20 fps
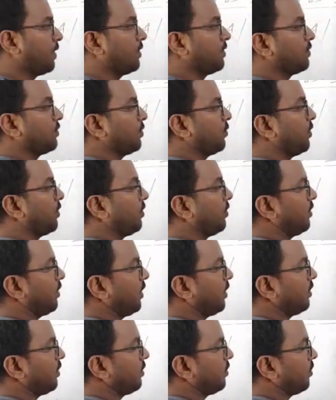So what will
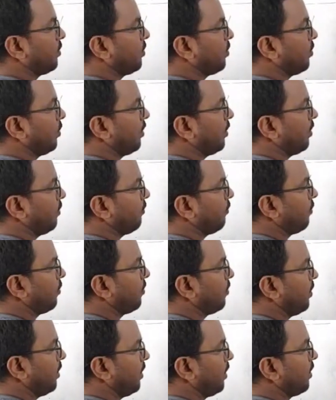write? 24
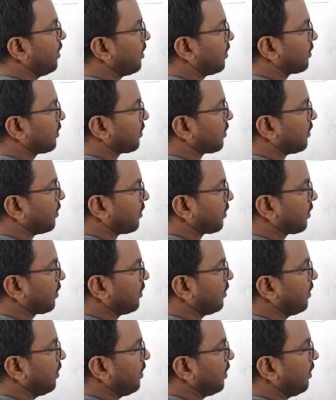by
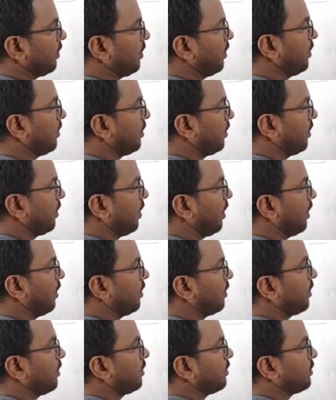100 and
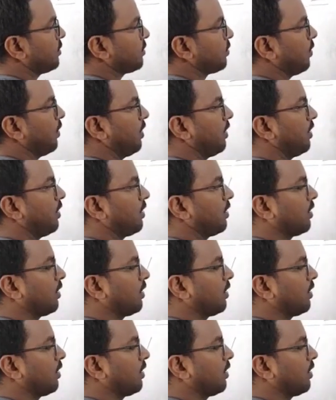square.